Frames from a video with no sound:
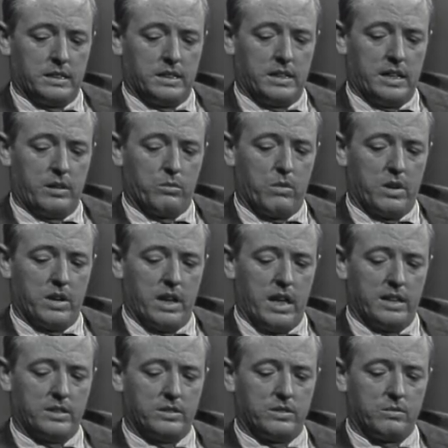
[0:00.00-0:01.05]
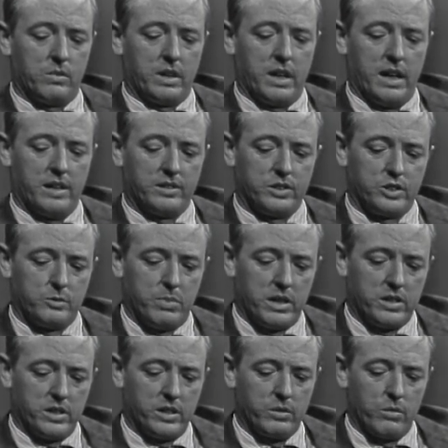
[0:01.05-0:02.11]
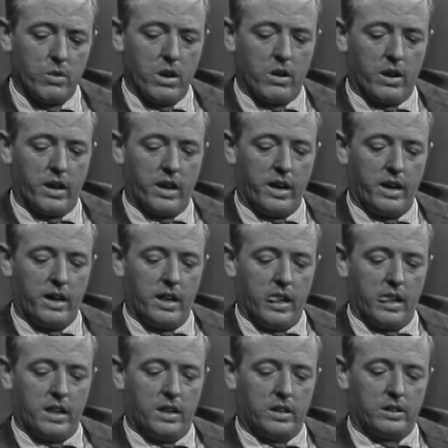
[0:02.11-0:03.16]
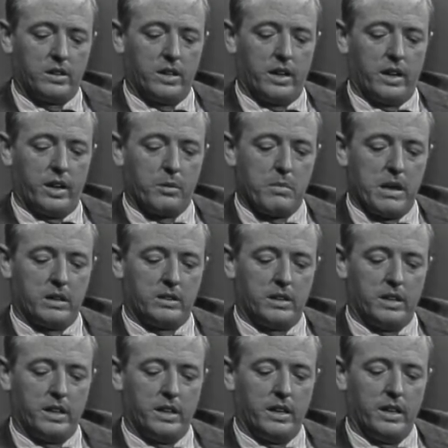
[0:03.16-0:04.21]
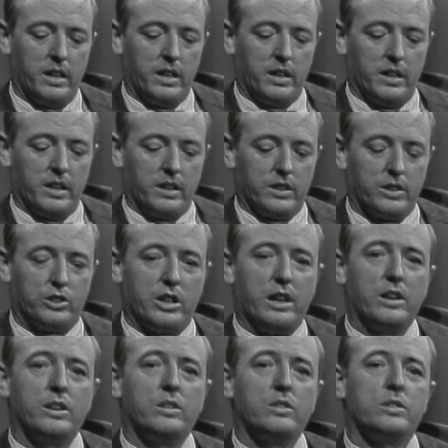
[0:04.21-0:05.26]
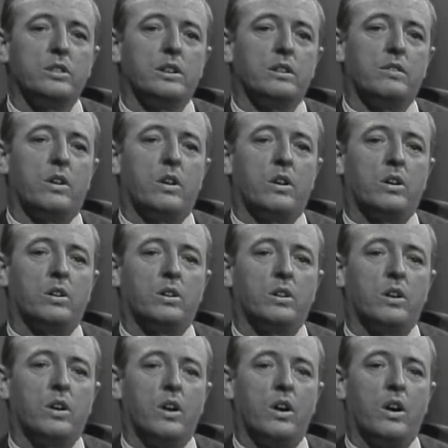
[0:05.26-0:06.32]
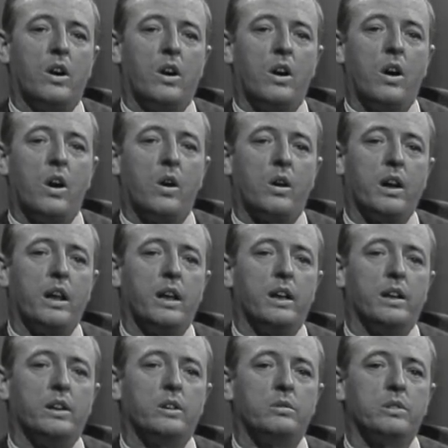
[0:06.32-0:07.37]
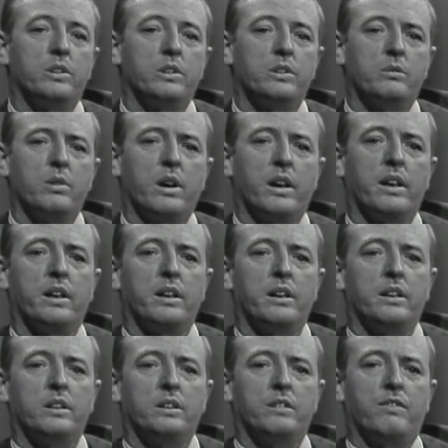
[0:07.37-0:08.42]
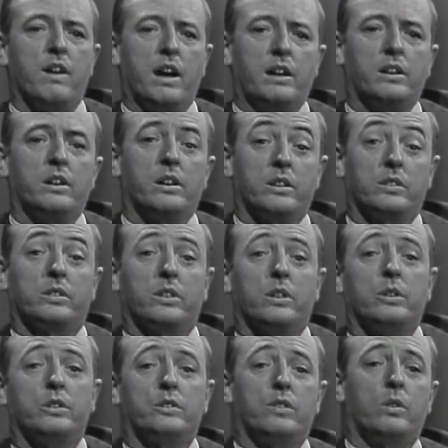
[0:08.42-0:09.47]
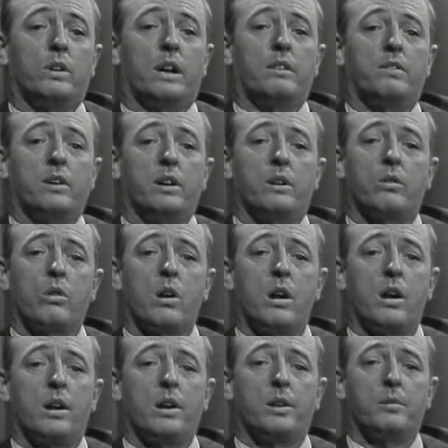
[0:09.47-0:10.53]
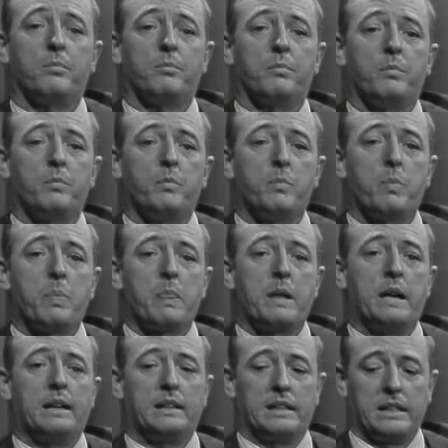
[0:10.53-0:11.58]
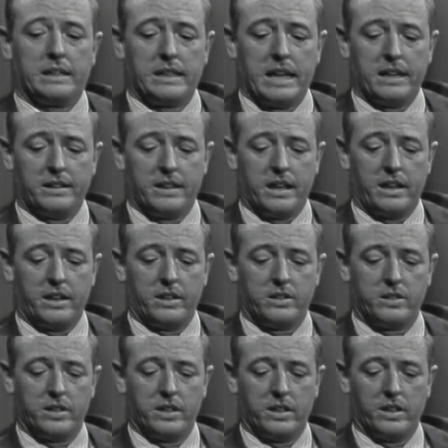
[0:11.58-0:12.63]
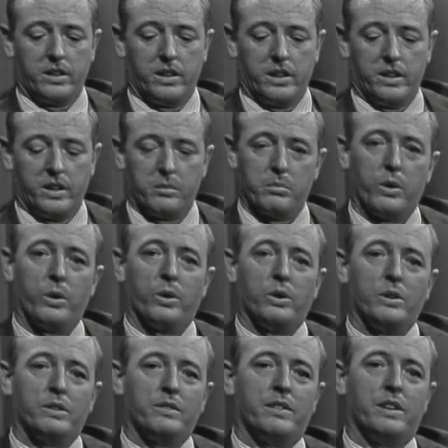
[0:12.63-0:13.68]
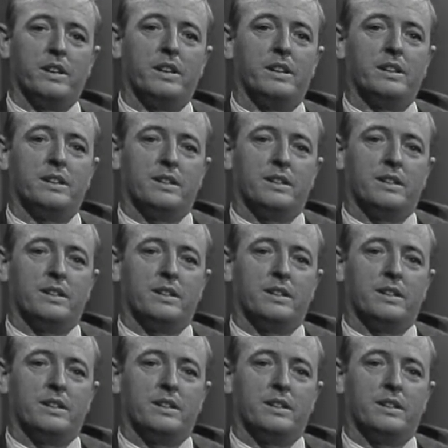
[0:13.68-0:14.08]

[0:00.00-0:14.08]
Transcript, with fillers: that one has one has especially to worry uh, today about the the tendency of our our age, which is really to find an excuse for every crime, and that that, that is the, the, the burden of the